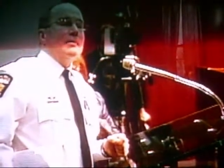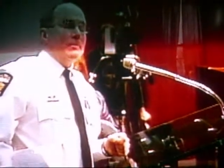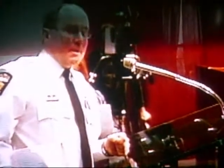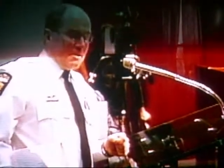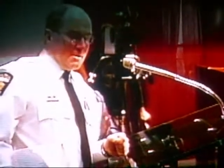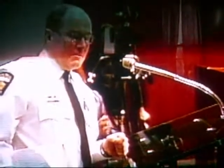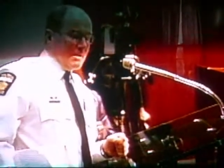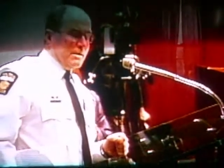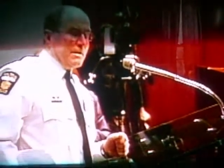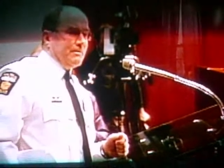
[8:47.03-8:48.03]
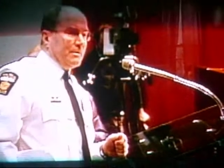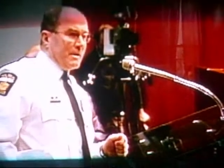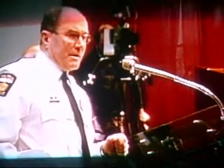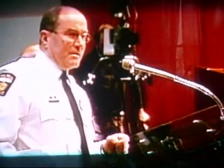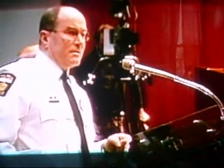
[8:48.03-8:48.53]
out on the street. That's correct. That
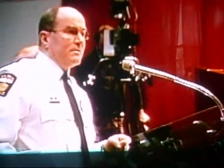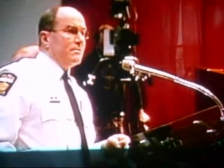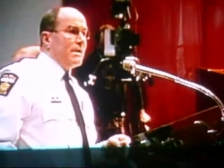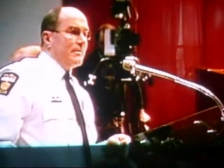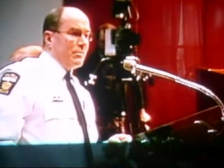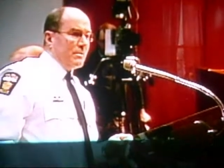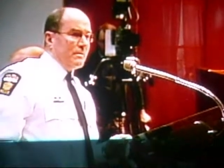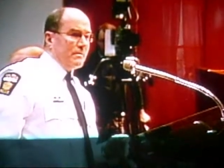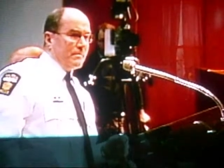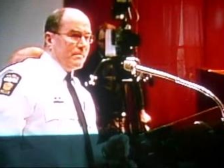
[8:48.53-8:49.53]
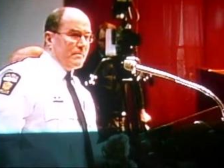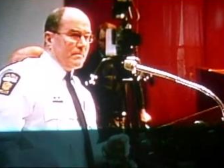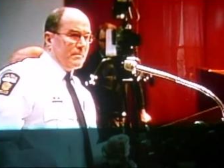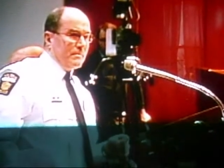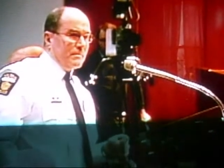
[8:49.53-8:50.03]
would take us to April.
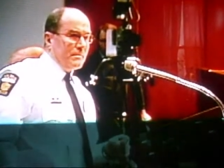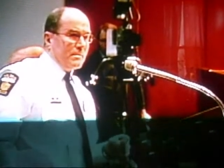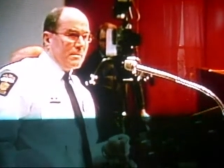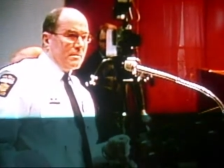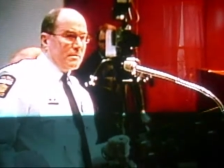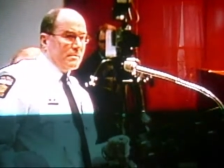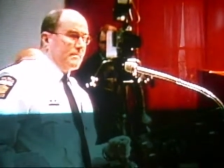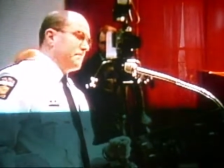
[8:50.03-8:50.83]
Okay.